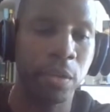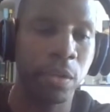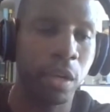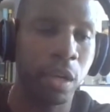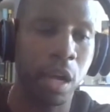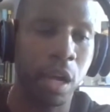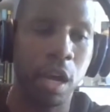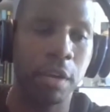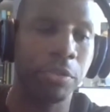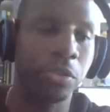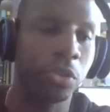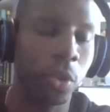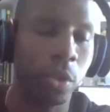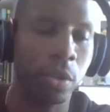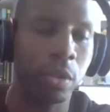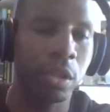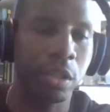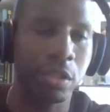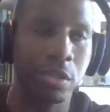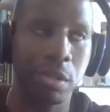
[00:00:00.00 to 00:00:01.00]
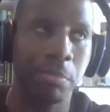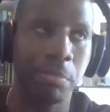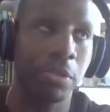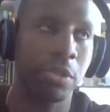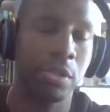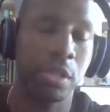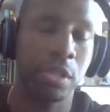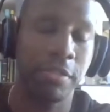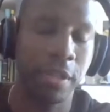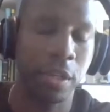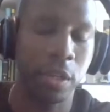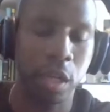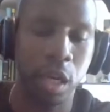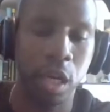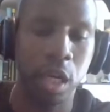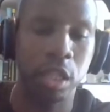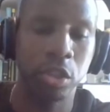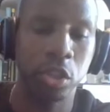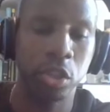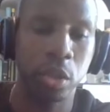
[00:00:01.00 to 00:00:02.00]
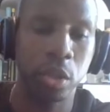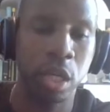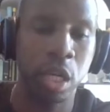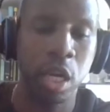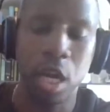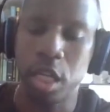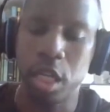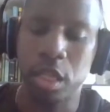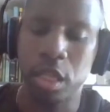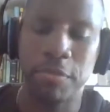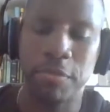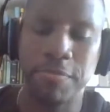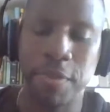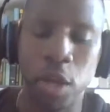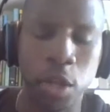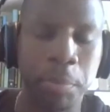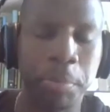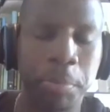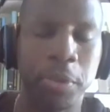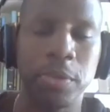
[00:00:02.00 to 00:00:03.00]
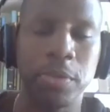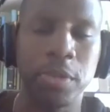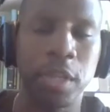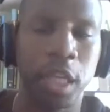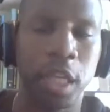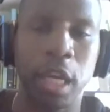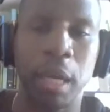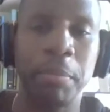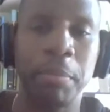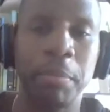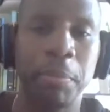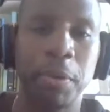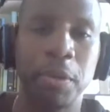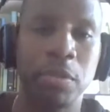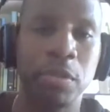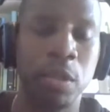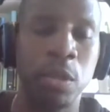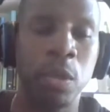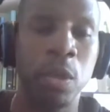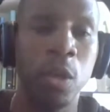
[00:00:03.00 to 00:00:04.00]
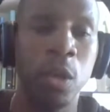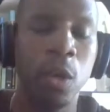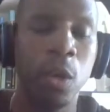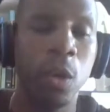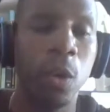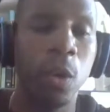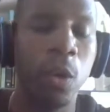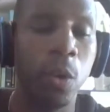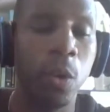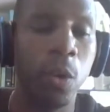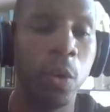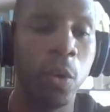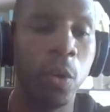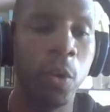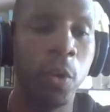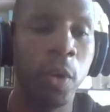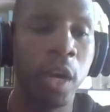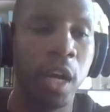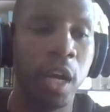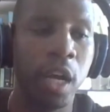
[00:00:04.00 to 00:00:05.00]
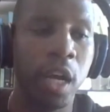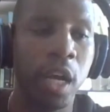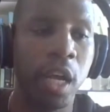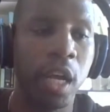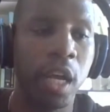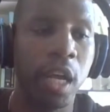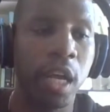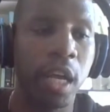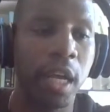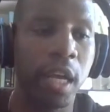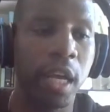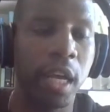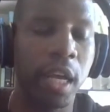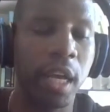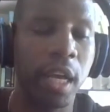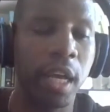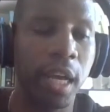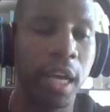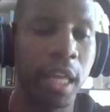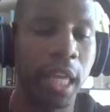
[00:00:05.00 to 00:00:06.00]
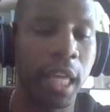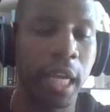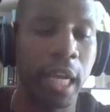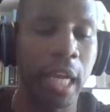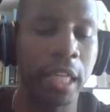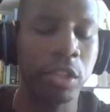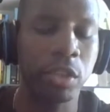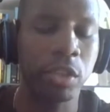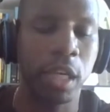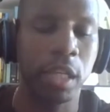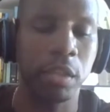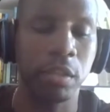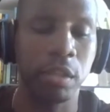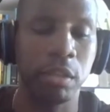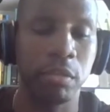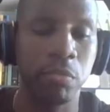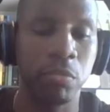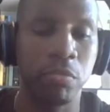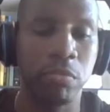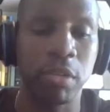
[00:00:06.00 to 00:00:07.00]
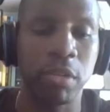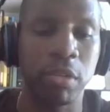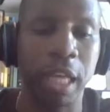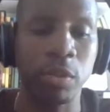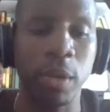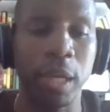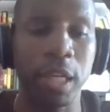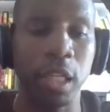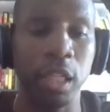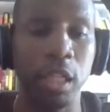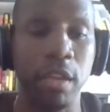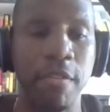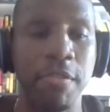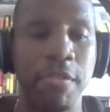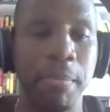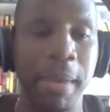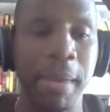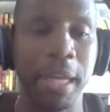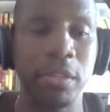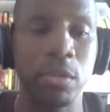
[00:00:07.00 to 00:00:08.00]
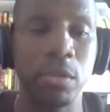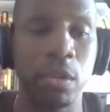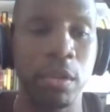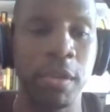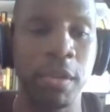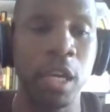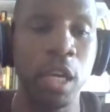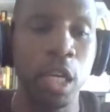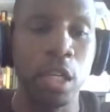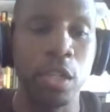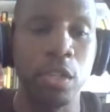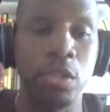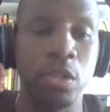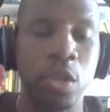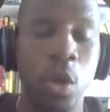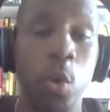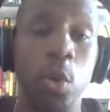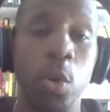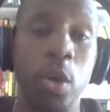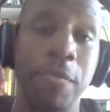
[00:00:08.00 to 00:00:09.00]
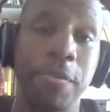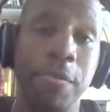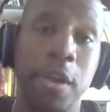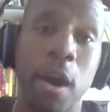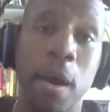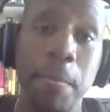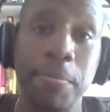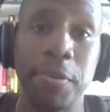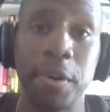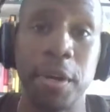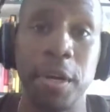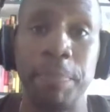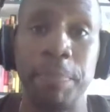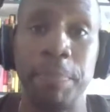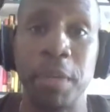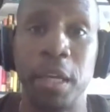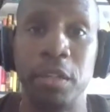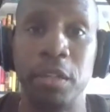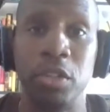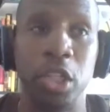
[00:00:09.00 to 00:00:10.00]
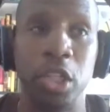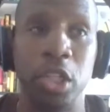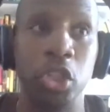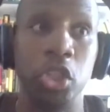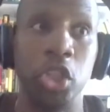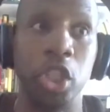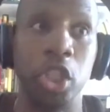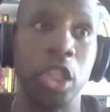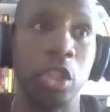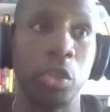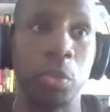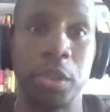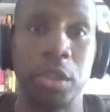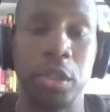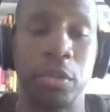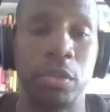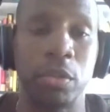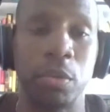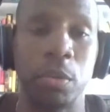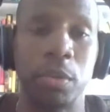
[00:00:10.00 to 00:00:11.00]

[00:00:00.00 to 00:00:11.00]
offshore, and some person I found onshore. Developers, like I'm the person who, like I try to live in my sort of zone of comfort and genius, which is